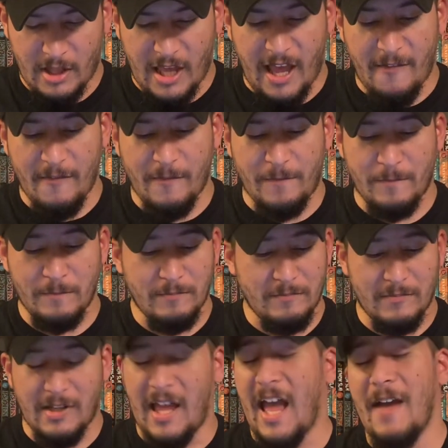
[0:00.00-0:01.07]
Haven't
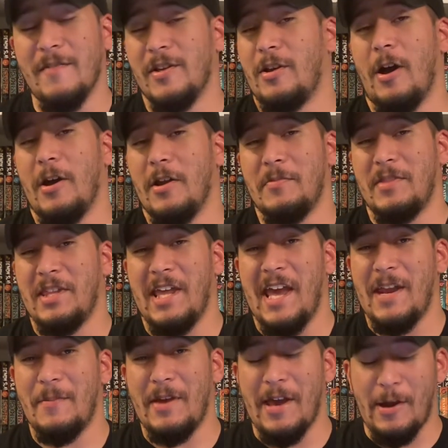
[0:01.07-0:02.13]
caught up to the
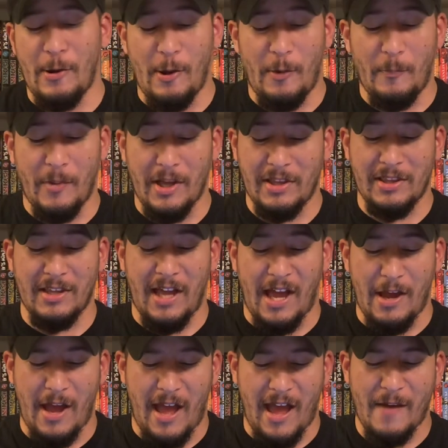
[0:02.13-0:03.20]
anime at all, but
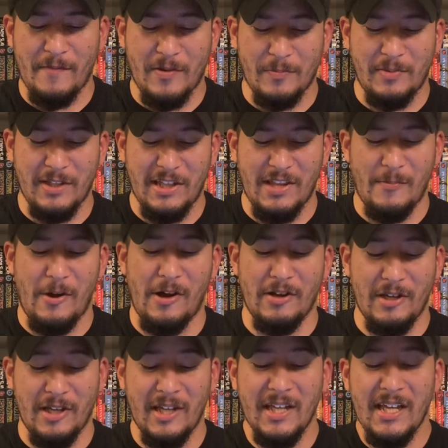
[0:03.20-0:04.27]
I have completed the
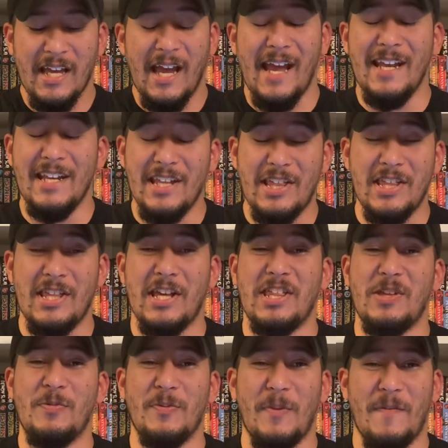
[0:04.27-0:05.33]
manga, and this is
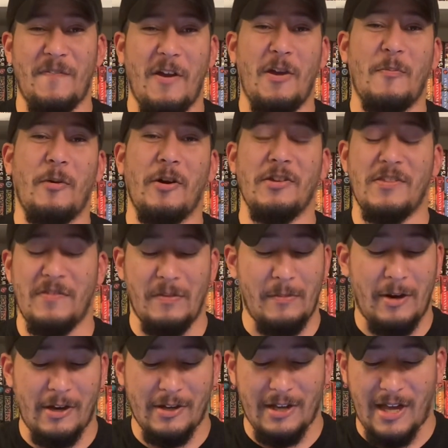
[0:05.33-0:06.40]
actually one of my favorite parts of the
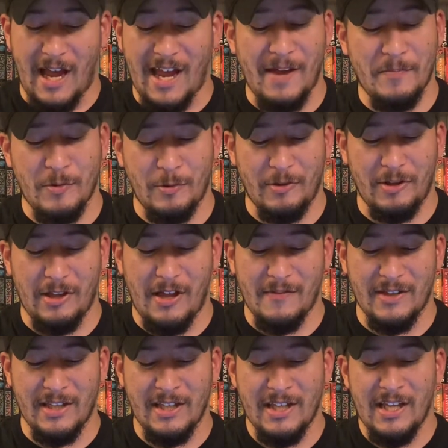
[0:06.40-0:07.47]
manga. I absolutely love
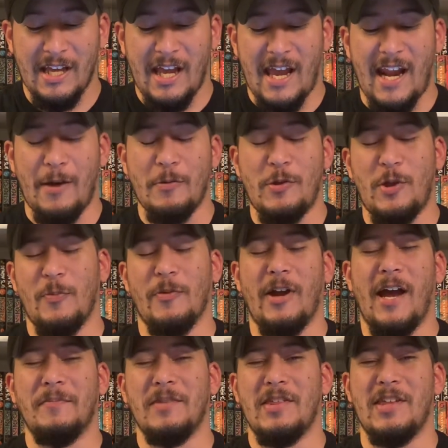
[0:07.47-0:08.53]
it. And I was super
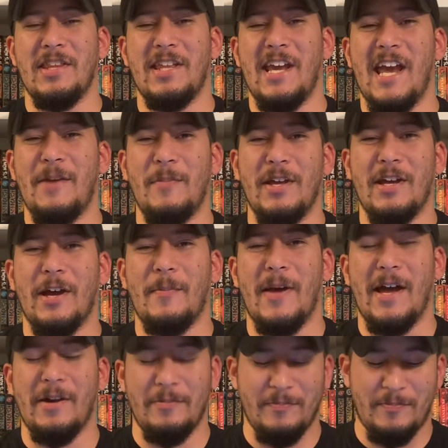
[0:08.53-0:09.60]
hyped to see the anime come
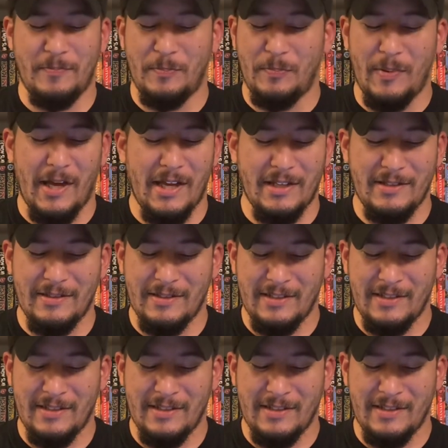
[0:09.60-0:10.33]
out, but